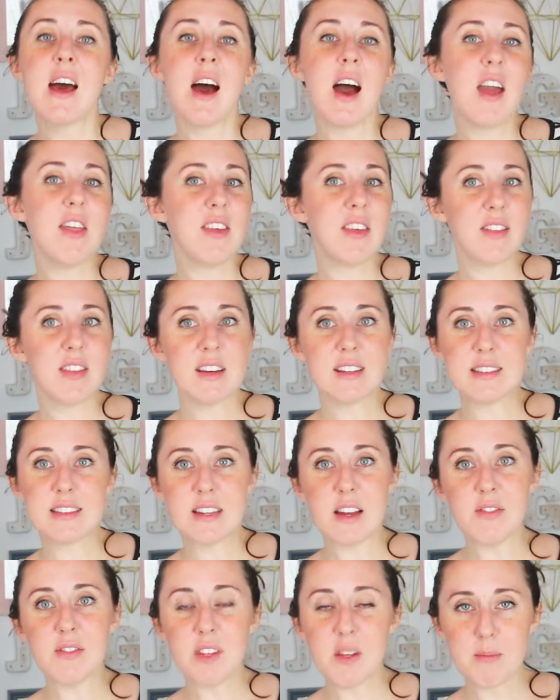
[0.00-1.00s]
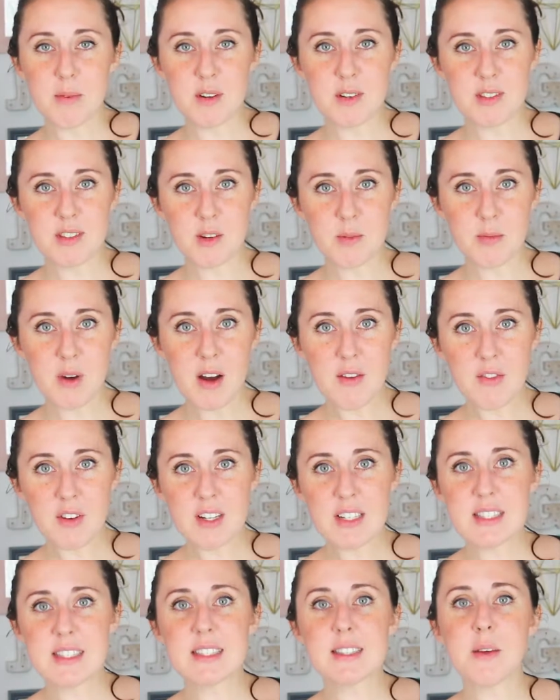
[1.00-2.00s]
I think that's definitely personal
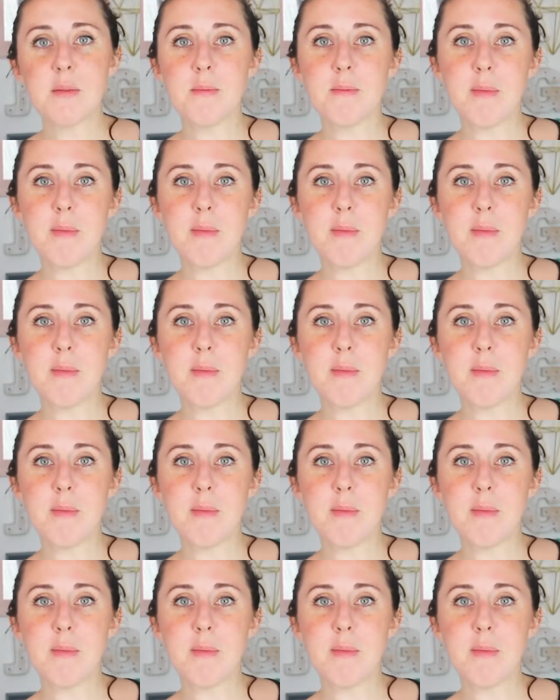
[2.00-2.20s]
preference.